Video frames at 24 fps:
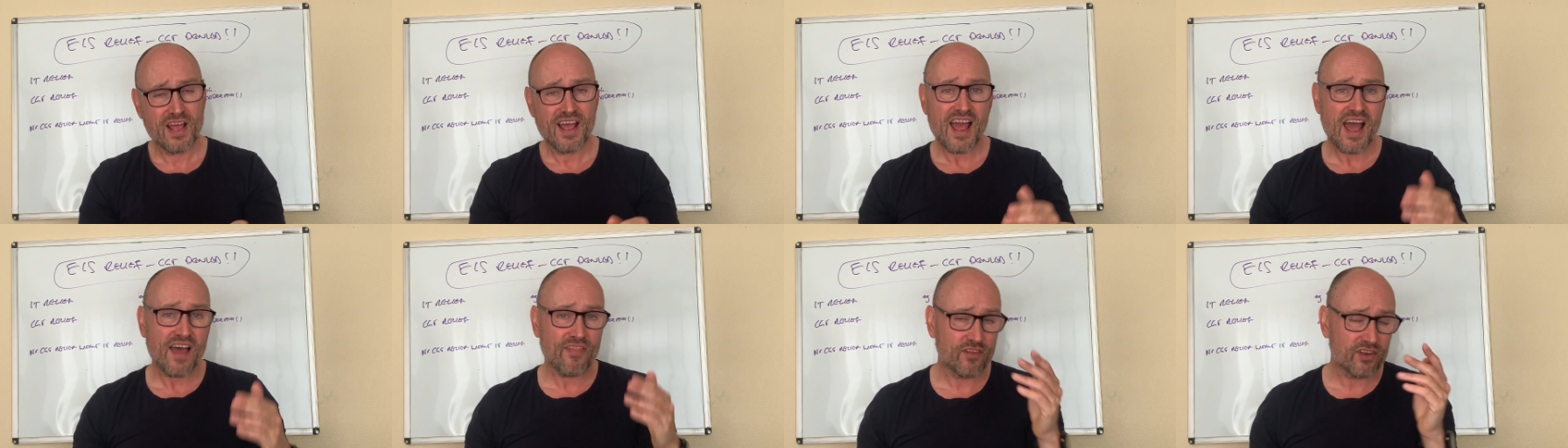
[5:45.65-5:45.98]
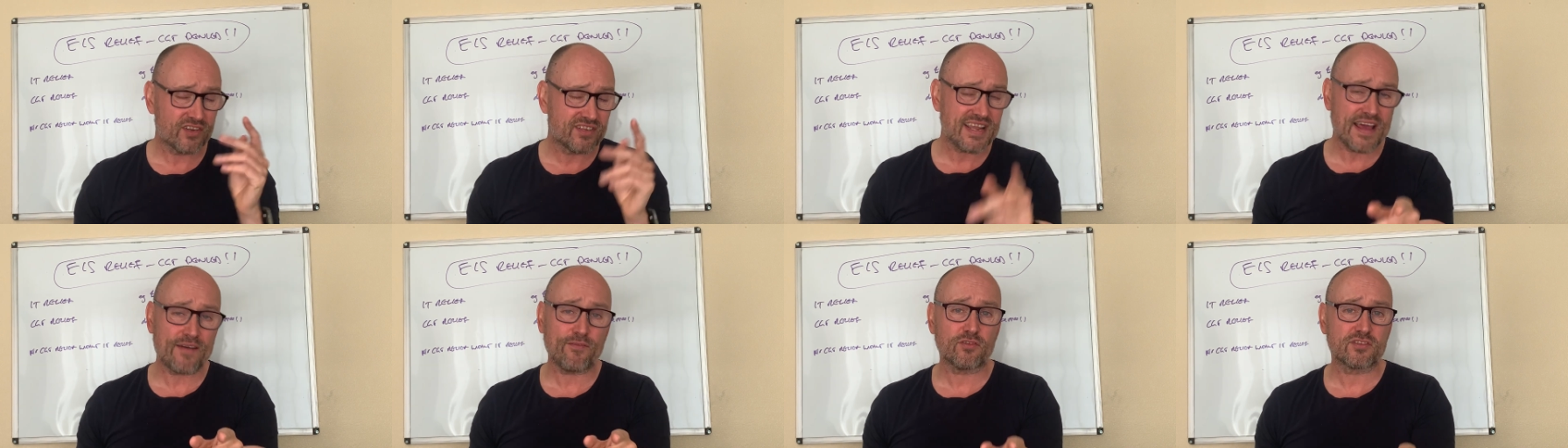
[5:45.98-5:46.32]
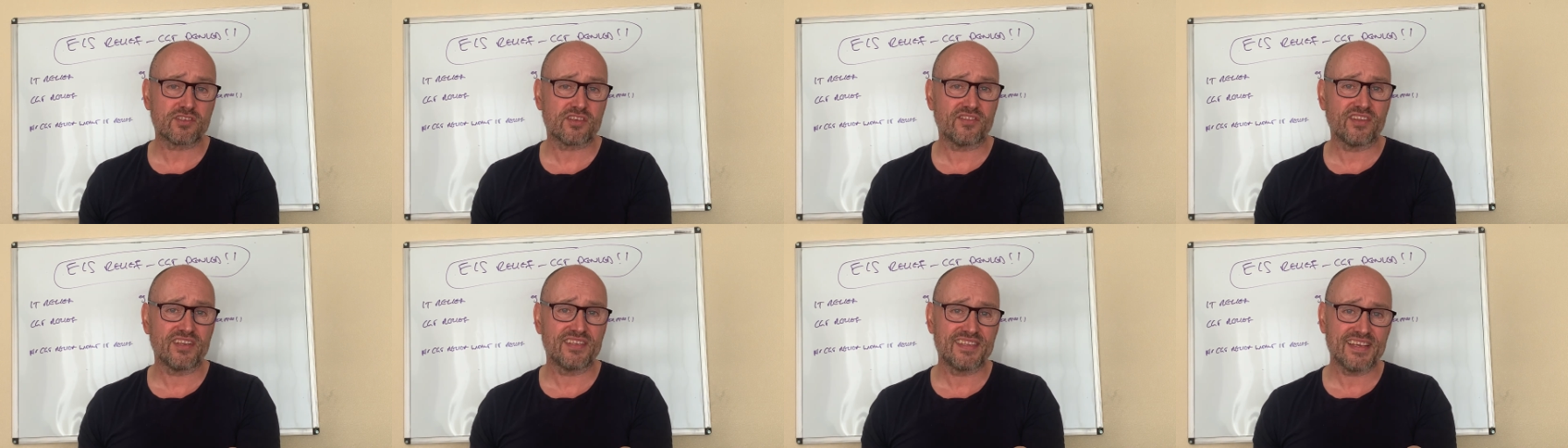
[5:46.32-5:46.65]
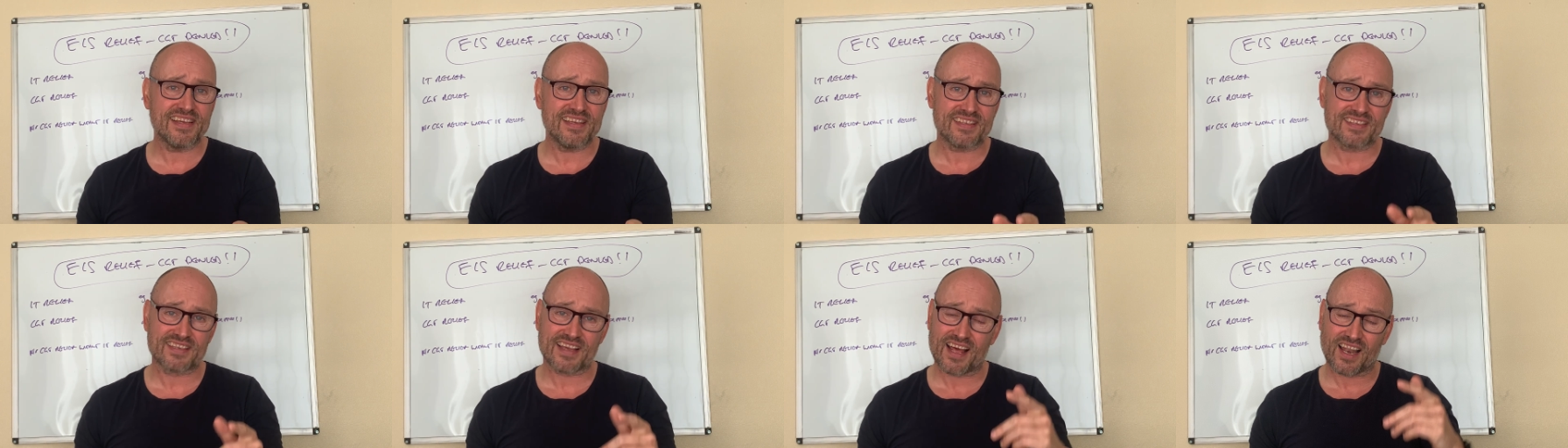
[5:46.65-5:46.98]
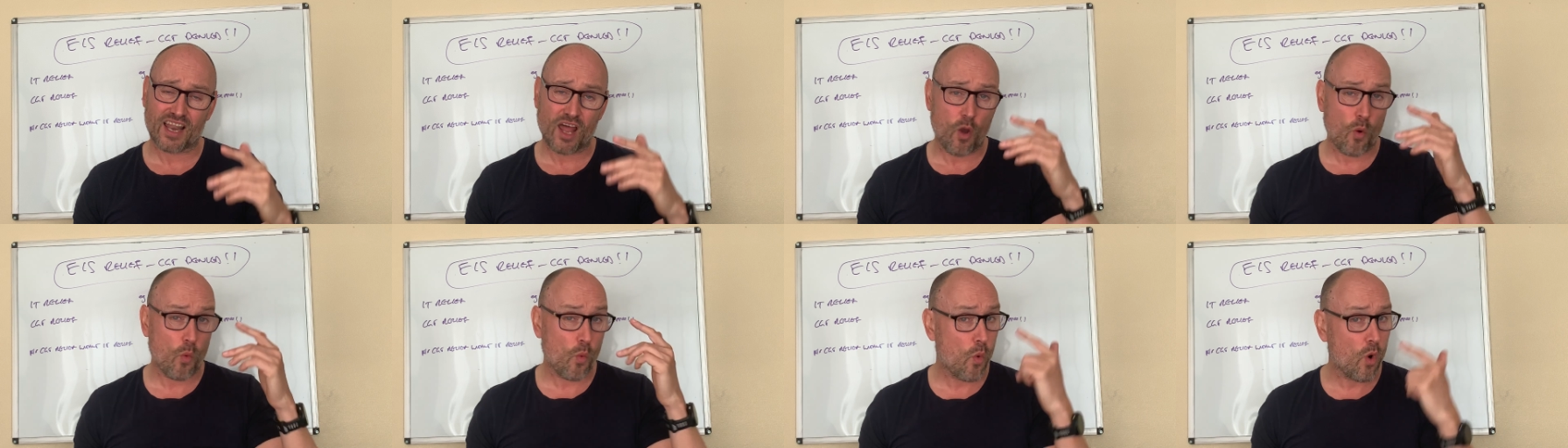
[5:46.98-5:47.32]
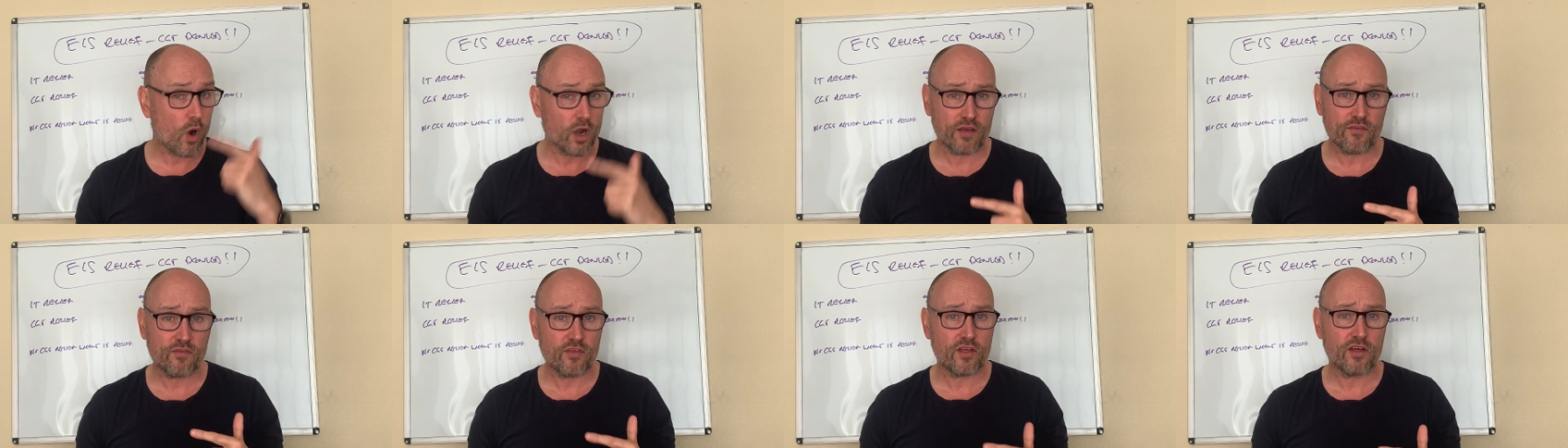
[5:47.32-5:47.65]
and the devil's in the detail. And
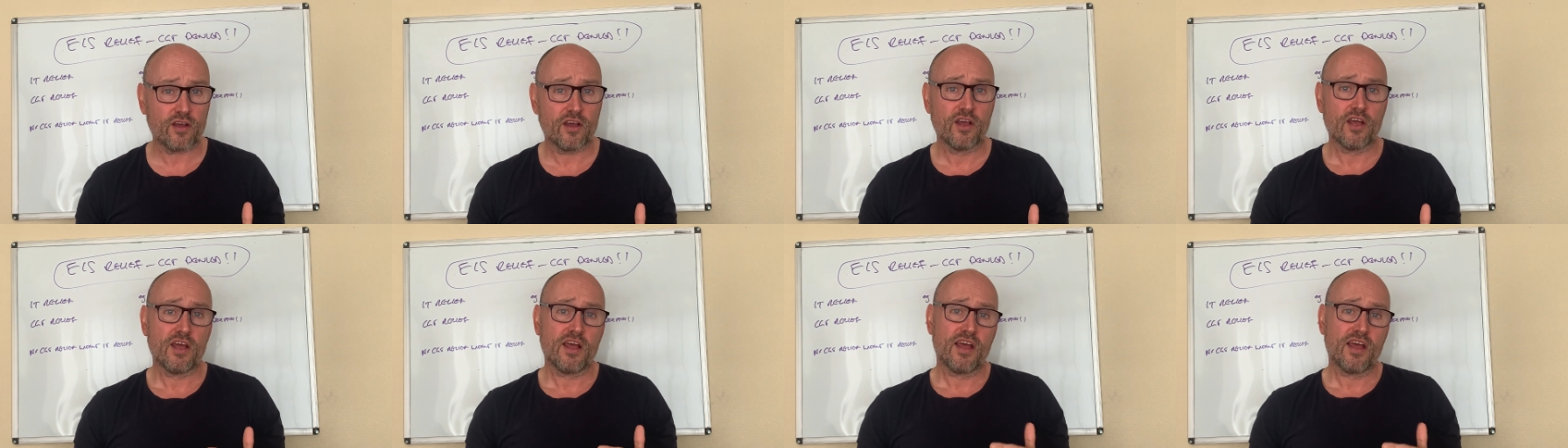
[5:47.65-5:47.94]
one of the